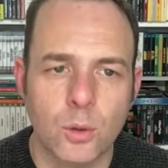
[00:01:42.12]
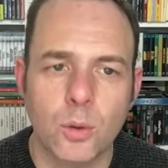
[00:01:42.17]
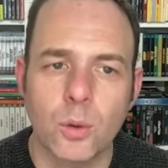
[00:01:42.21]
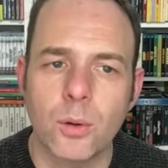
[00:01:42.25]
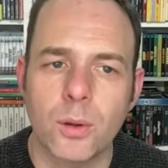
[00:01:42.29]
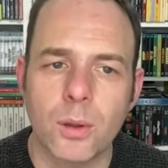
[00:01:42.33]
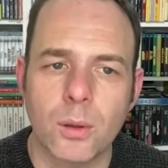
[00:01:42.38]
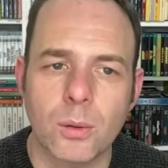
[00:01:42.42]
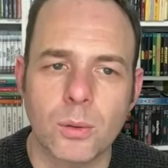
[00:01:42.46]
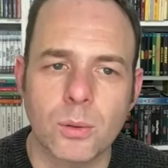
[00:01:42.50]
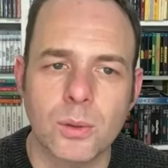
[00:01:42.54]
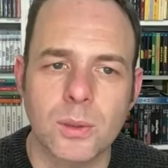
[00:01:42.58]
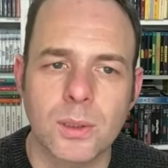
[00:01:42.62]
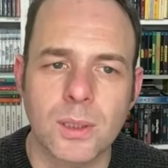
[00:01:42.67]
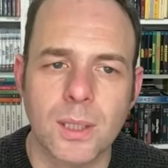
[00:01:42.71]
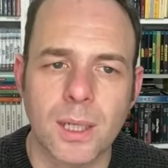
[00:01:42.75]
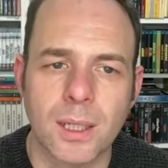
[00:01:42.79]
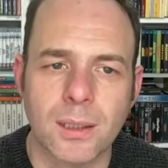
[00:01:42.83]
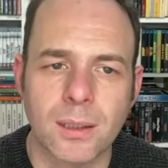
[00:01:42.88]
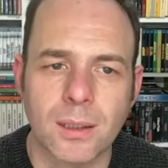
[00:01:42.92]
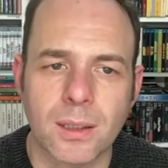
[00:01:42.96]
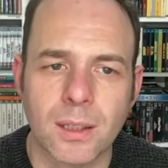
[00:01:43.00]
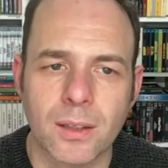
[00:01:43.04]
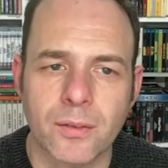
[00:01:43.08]

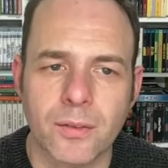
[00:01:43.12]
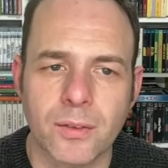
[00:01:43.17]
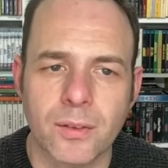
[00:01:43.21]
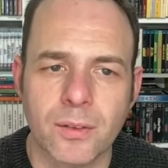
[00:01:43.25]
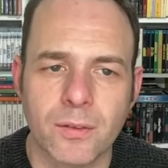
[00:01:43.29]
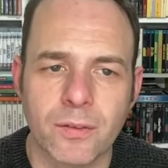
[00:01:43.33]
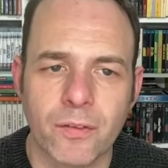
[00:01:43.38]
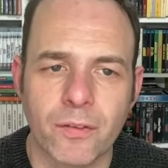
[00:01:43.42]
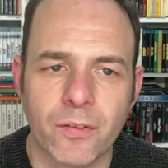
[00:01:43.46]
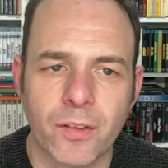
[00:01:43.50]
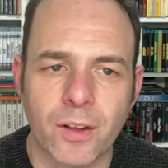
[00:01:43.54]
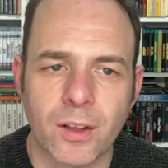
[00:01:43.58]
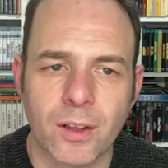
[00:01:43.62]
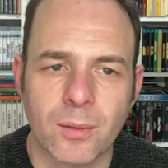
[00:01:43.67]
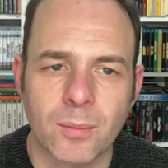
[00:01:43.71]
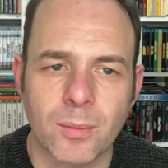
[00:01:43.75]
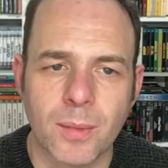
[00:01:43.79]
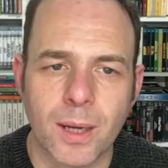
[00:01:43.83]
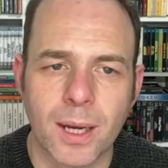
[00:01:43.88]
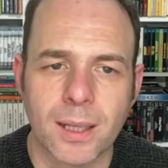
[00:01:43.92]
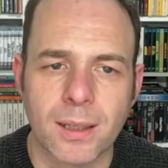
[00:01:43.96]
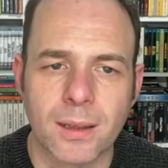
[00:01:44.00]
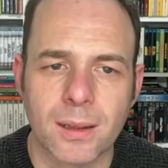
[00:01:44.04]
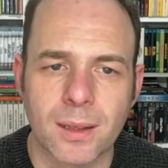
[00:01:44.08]
2011
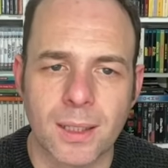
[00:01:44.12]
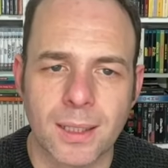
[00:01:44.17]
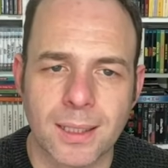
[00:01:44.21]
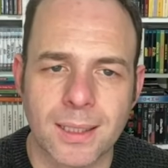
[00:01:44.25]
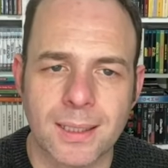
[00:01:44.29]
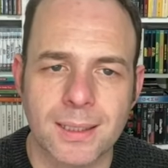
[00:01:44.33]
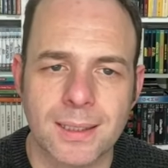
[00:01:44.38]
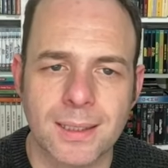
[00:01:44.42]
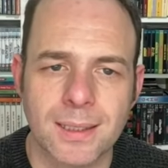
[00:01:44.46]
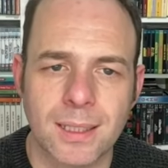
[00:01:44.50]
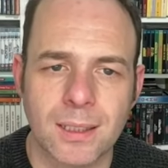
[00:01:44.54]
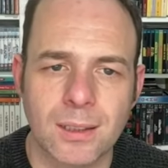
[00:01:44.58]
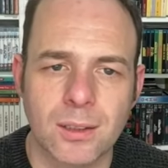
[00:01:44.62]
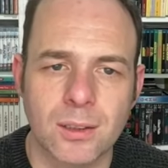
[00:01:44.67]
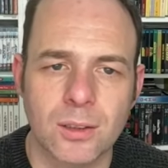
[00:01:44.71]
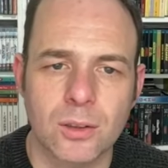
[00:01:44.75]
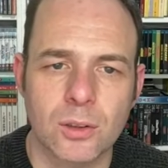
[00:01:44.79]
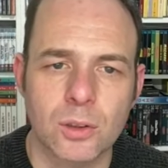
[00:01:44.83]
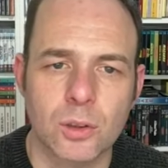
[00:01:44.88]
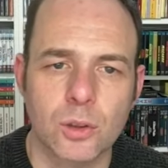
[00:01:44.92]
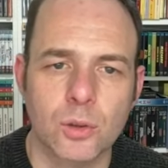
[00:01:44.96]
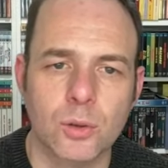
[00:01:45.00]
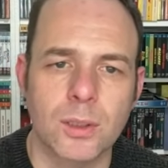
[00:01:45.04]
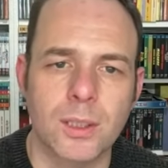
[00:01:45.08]
film at Lincoln
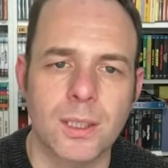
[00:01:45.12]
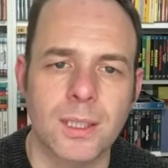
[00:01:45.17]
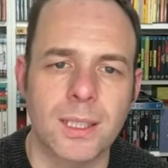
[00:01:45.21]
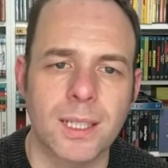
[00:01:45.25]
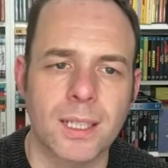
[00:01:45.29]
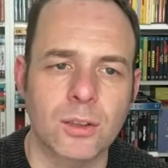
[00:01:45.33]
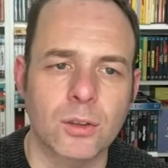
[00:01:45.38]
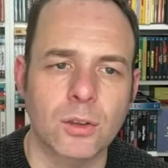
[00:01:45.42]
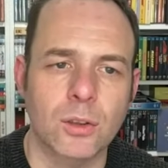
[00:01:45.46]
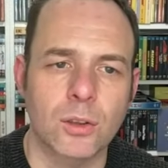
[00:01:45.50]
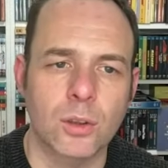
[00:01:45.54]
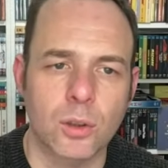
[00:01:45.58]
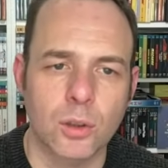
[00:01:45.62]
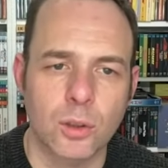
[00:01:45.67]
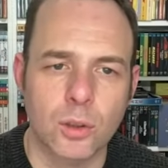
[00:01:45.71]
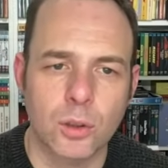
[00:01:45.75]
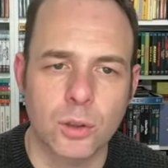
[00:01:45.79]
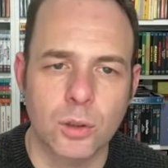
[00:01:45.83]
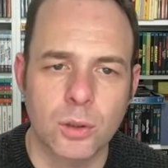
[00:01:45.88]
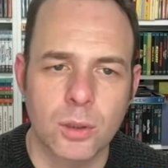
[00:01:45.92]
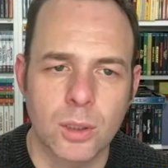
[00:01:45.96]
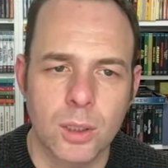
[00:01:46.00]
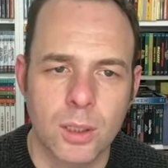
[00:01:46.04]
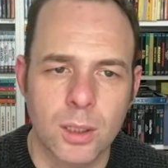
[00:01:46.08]
Center, screening
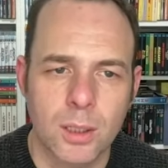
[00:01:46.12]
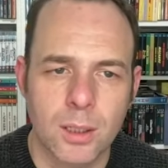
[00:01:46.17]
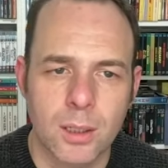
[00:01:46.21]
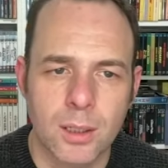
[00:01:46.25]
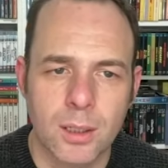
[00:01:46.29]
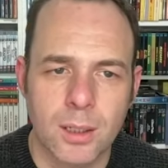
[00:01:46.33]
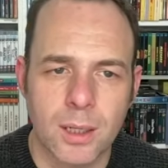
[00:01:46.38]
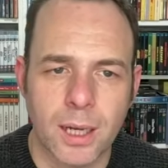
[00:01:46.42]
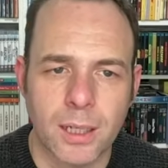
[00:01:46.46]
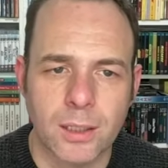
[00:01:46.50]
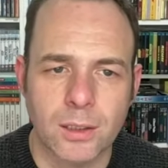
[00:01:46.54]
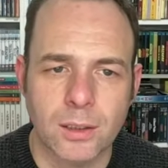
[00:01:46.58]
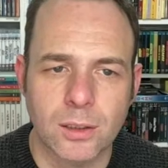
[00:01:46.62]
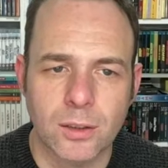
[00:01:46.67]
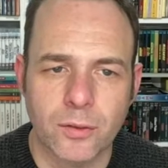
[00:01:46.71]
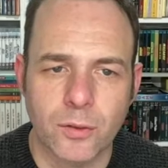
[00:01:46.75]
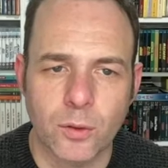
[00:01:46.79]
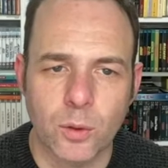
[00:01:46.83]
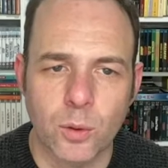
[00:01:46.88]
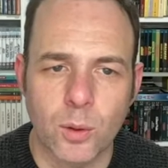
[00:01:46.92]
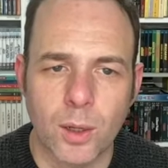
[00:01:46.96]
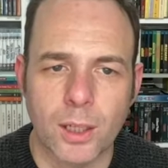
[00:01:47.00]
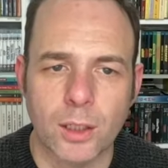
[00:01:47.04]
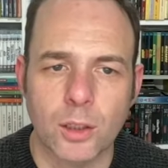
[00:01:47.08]
introduction,
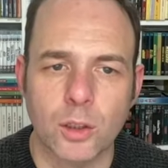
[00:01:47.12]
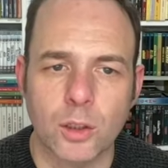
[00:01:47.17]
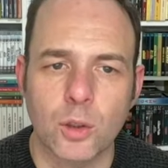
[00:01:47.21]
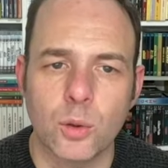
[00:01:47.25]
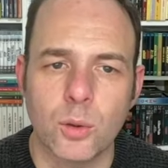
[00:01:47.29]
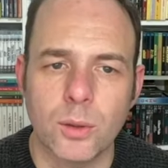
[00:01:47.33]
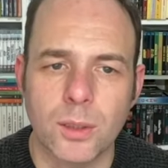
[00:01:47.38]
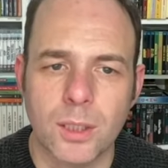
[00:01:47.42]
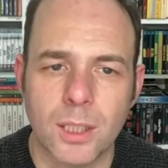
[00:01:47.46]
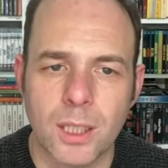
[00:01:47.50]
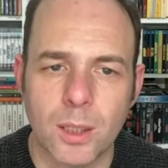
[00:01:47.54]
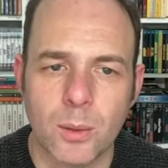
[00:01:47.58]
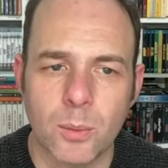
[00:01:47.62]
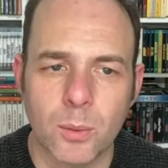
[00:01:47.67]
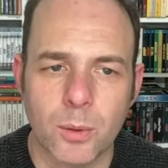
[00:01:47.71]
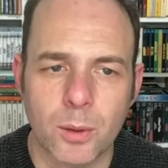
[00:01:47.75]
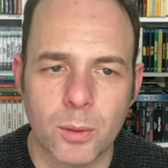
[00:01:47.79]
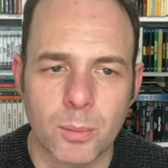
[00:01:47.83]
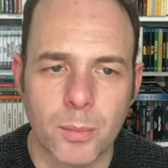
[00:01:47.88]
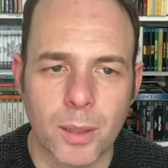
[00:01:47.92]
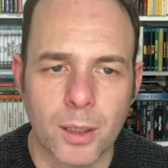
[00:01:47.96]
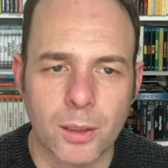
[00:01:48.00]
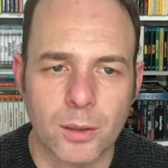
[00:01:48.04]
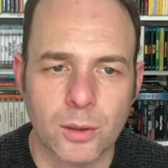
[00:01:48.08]
interview and Q&A
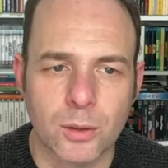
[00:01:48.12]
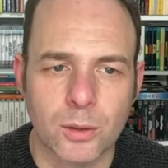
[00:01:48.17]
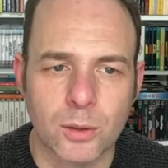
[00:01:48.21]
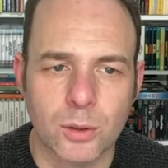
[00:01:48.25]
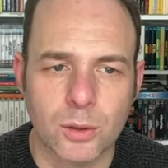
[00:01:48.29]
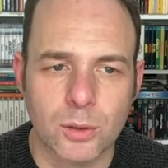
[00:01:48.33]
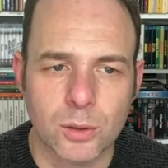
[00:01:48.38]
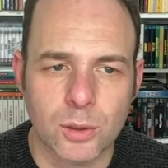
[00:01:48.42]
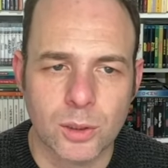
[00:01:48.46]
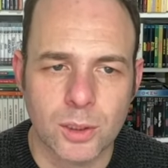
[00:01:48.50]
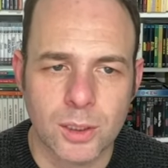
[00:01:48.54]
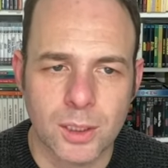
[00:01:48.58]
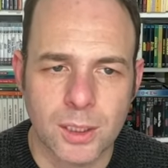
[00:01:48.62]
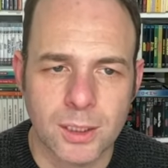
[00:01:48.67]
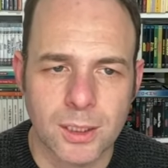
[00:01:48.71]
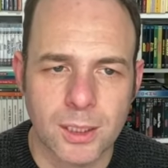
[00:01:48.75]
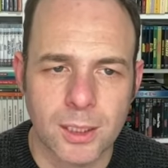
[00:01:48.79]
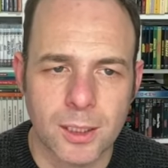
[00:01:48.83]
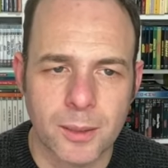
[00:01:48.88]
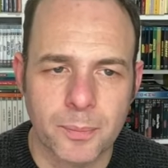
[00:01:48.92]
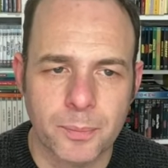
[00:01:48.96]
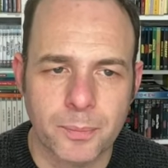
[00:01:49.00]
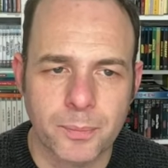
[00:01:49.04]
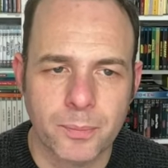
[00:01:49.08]
with Martin
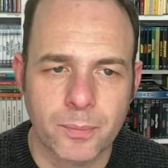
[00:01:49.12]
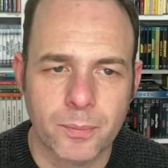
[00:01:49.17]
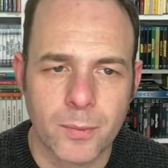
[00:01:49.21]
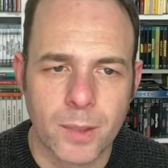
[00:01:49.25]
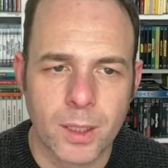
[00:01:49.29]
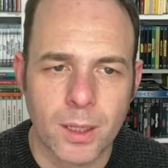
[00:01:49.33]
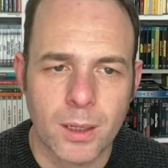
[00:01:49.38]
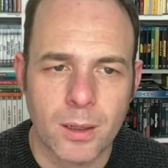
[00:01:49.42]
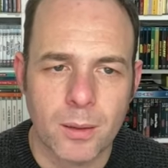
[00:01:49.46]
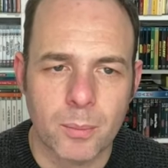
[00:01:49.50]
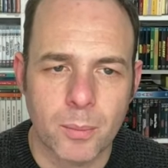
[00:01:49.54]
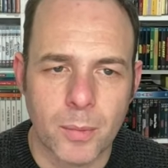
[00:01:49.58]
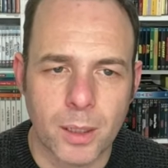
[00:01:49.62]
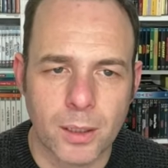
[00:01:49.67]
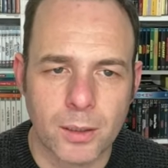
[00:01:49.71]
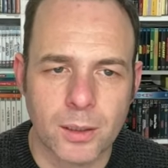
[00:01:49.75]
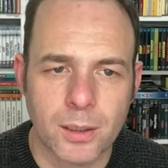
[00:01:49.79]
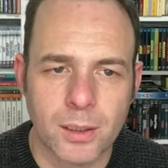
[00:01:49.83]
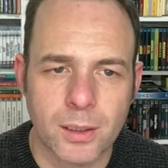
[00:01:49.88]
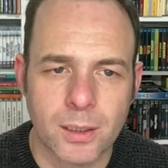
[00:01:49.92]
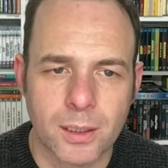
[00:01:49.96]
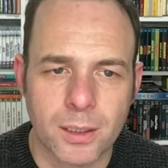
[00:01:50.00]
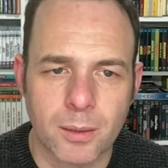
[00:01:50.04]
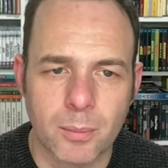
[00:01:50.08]
Scorsese.
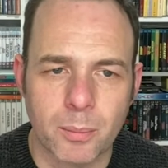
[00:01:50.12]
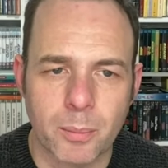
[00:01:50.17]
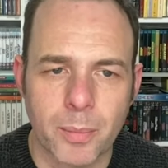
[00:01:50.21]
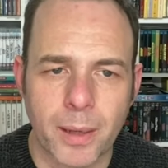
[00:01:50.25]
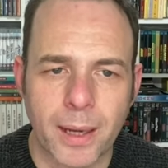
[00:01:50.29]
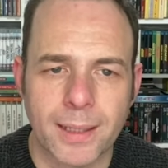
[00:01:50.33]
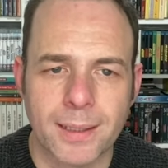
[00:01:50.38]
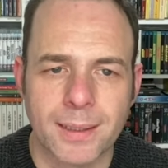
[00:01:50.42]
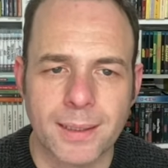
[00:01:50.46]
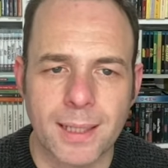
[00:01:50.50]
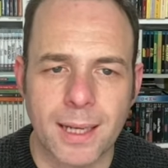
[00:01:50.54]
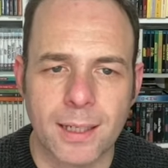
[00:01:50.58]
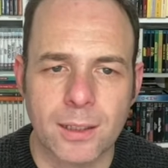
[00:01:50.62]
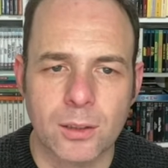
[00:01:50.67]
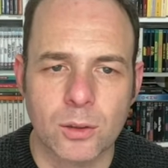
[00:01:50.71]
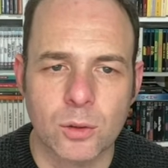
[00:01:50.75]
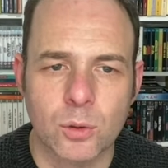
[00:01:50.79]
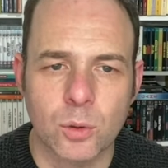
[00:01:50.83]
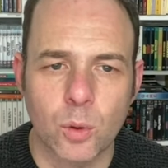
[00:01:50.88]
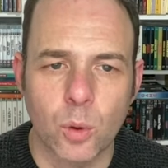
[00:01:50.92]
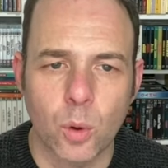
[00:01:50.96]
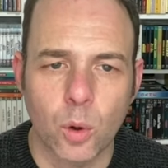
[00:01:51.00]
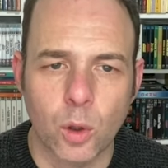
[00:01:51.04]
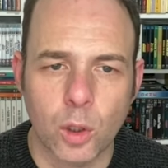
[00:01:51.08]
Mardik Baghdad
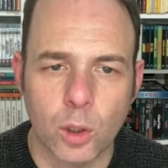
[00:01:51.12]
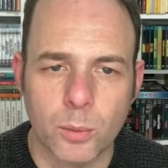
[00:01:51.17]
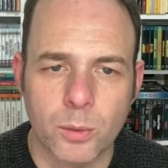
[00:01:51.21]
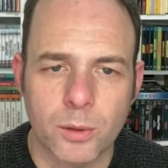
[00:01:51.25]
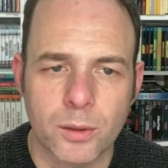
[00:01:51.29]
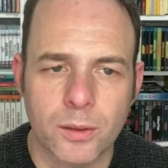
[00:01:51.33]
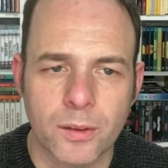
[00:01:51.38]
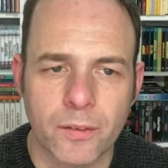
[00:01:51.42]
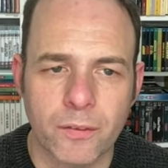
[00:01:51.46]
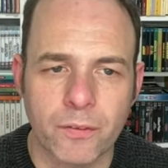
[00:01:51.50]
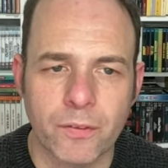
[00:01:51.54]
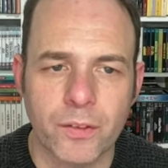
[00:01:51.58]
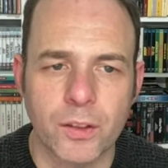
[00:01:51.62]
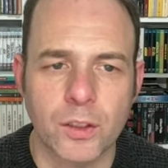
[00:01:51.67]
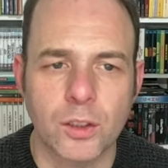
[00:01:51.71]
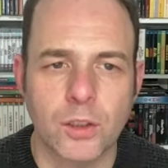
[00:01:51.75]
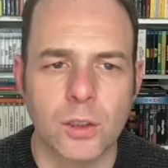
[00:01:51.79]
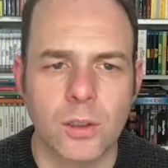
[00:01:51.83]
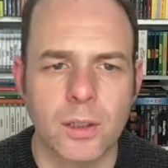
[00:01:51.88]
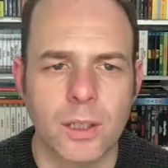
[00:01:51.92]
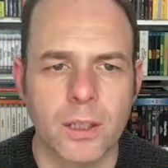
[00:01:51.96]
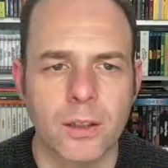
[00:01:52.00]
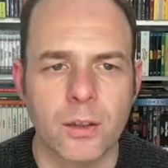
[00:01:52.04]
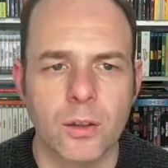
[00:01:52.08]
to Hollywood,
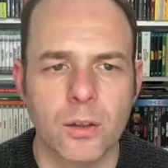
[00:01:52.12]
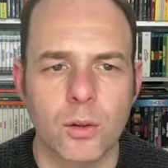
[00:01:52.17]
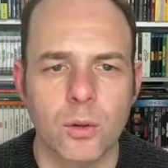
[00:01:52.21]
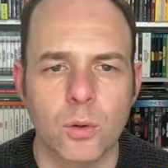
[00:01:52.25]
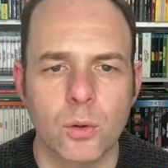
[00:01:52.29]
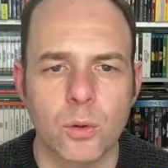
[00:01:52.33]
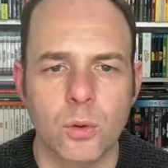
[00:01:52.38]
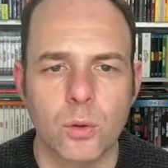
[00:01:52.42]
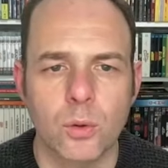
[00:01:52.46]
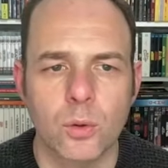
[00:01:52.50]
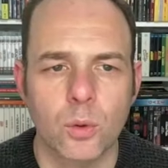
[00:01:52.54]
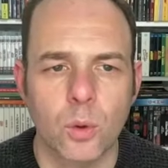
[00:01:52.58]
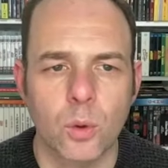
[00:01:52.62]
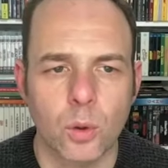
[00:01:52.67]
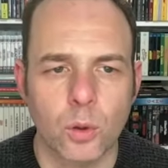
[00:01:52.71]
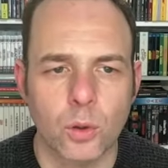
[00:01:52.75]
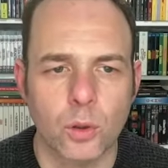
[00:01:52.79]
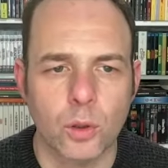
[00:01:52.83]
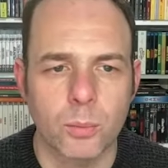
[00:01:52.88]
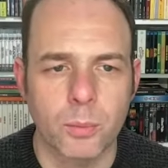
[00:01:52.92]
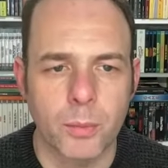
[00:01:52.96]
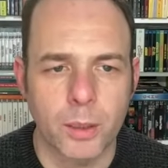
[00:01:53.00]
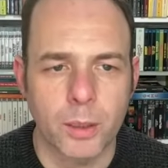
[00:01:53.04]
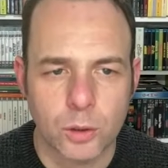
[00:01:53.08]
feature-length
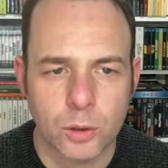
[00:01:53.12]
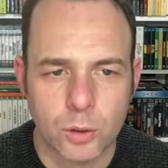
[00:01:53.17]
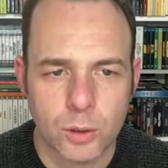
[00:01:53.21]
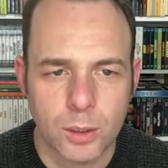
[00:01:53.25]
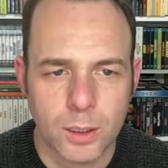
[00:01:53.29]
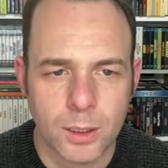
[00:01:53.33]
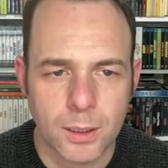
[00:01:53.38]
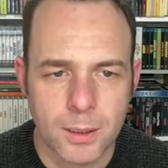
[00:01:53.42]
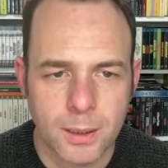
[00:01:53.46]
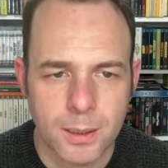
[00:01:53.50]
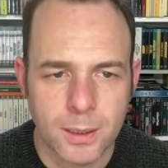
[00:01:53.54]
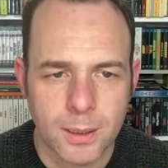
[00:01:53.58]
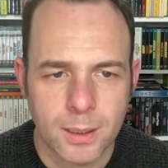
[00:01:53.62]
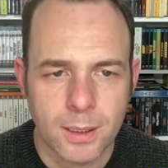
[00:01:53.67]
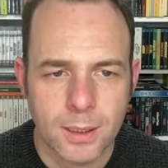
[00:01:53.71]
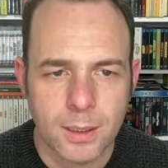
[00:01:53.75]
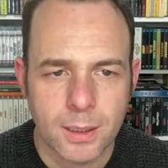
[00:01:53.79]
documentary.